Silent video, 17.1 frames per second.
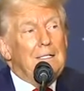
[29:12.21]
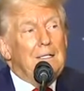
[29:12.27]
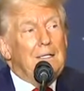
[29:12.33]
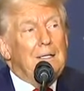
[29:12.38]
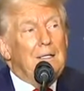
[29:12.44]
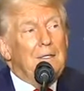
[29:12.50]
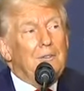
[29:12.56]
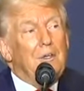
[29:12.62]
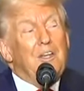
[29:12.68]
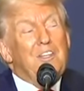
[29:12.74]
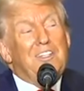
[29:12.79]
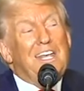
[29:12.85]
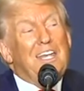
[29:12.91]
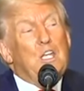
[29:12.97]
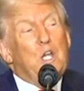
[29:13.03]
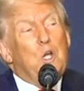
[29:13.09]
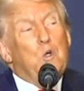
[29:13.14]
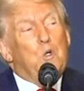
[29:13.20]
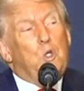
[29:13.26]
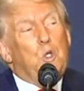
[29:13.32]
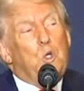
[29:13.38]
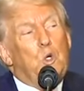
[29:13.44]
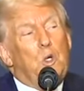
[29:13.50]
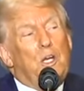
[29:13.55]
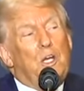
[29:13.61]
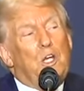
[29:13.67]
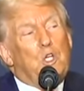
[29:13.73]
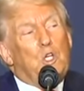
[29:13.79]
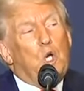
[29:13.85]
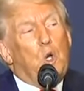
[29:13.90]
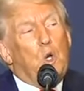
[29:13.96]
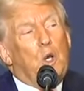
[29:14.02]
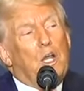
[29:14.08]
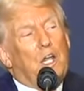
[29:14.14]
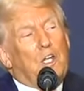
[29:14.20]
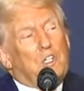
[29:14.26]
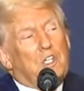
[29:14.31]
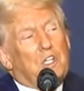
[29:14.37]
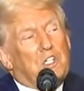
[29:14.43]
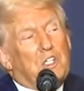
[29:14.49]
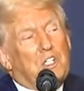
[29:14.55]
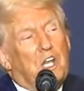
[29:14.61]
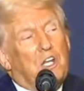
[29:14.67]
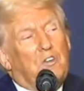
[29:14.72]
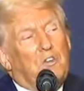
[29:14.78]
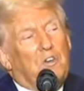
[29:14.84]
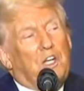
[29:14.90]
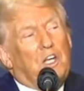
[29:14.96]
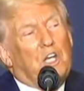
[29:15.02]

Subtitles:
So I say, don't do it. In total, I successfully